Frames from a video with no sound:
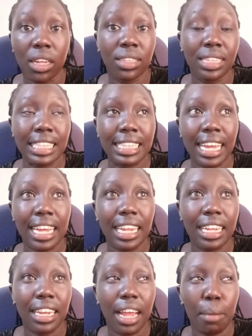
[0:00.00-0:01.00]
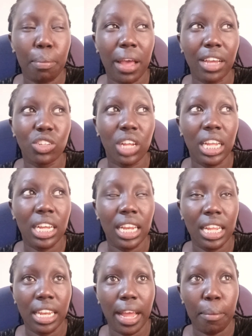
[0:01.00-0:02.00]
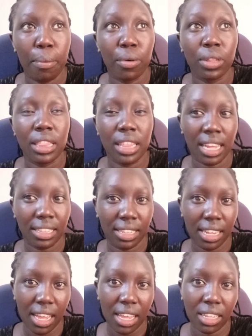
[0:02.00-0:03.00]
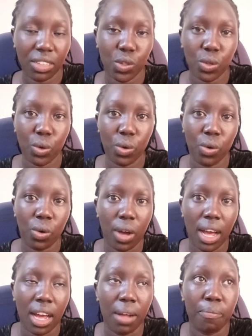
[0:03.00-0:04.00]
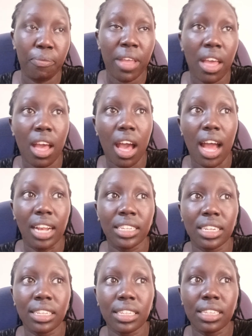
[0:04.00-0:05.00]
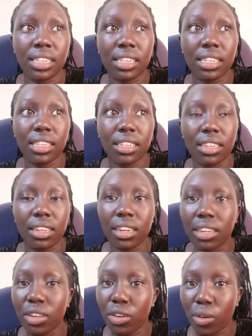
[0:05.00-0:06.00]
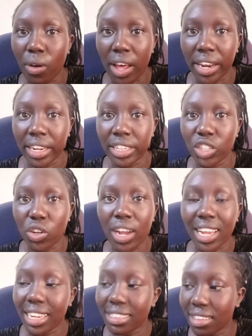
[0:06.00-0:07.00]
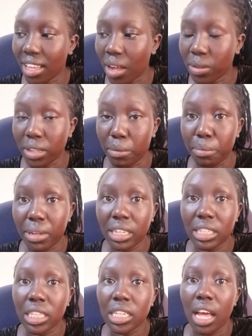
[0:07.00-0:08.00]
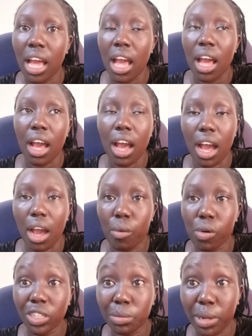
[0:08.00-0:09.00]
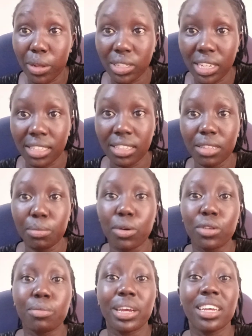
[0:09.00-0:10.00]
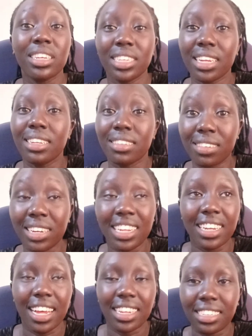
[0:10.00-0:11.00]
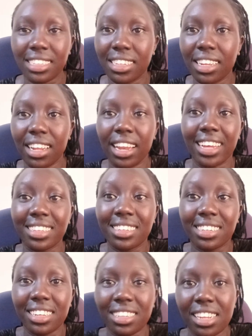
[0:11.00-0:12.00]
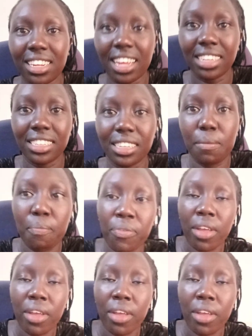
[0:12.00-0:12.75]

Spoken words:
since I cleaned up, I actually cleaned up on Thursday. So I'll just, you know, arrange, organize the house a bit, wash my utensils because my kitchen is really dirty, like seriously dirty.